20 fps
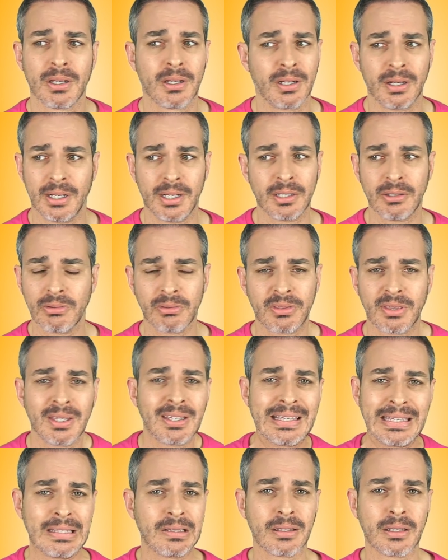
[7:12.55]
I don't think
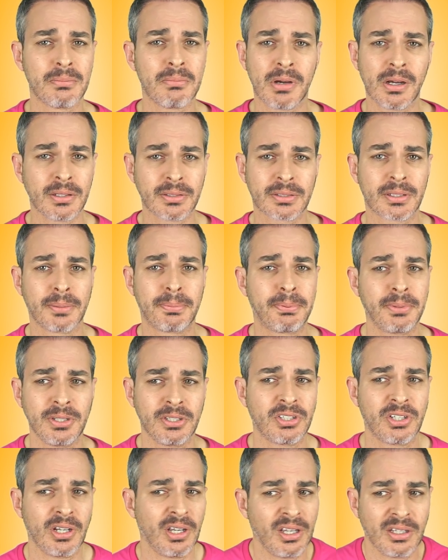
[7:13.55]
Elon Musk
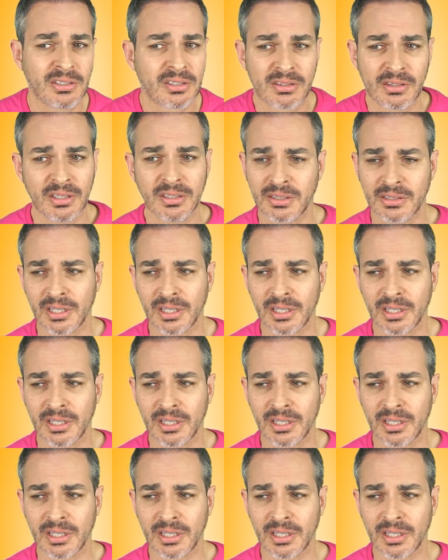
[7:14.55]
appreciates this